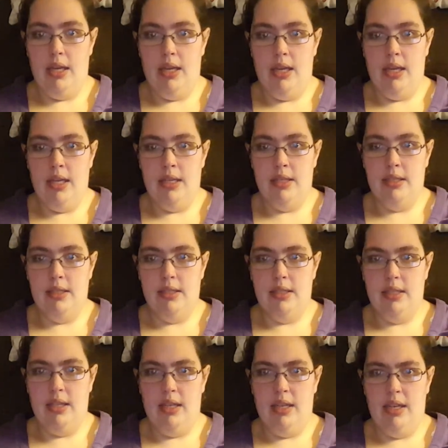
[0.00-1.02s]
and
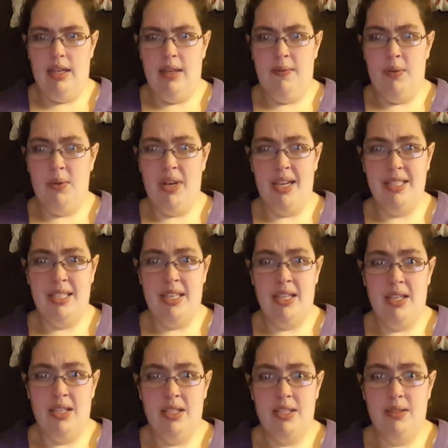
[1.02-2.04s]
if you guys
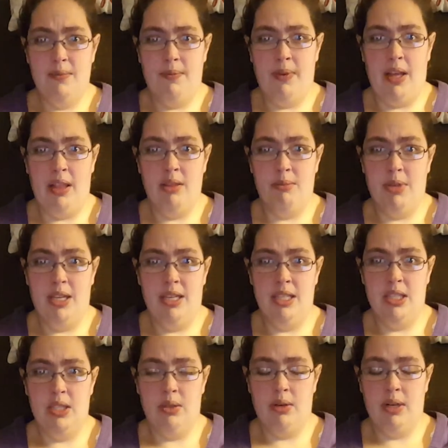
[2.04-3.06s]
follow me on
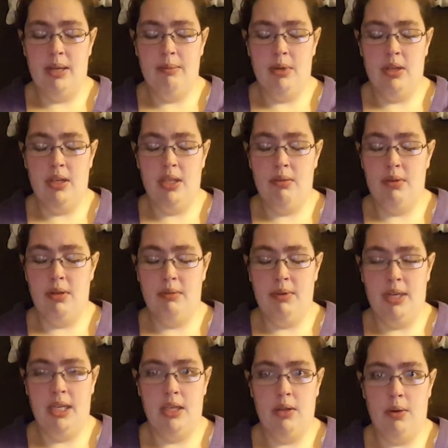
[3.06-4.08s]
Instagram at all, you
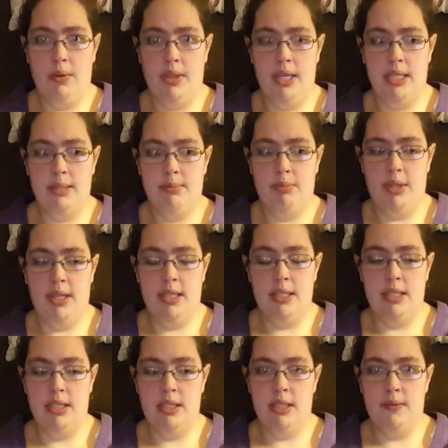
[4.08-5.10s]
already know this, but
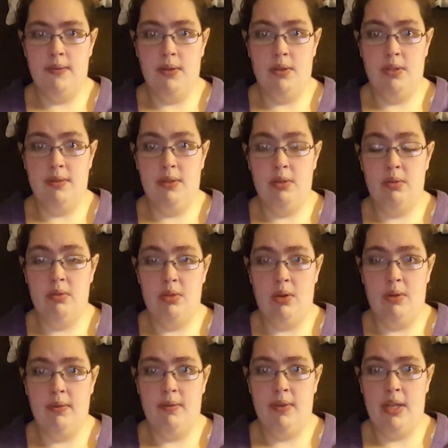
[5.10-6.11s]
this is just for those of you who
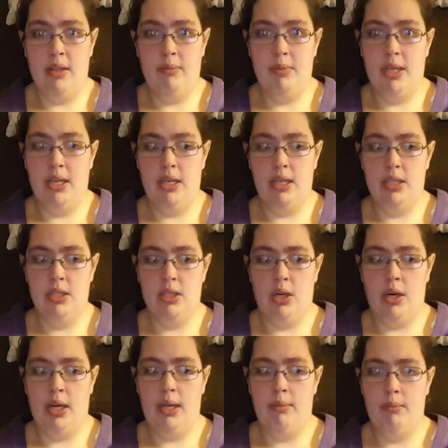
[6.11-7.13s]
don't follow me on
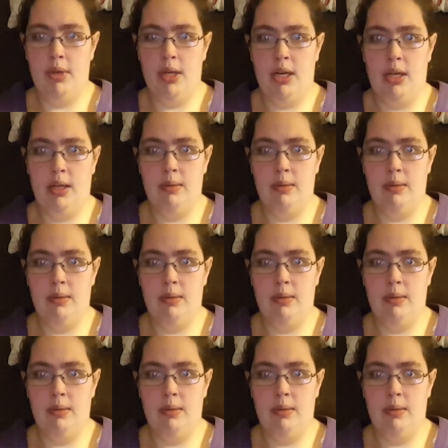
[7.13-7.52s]
Instagram. But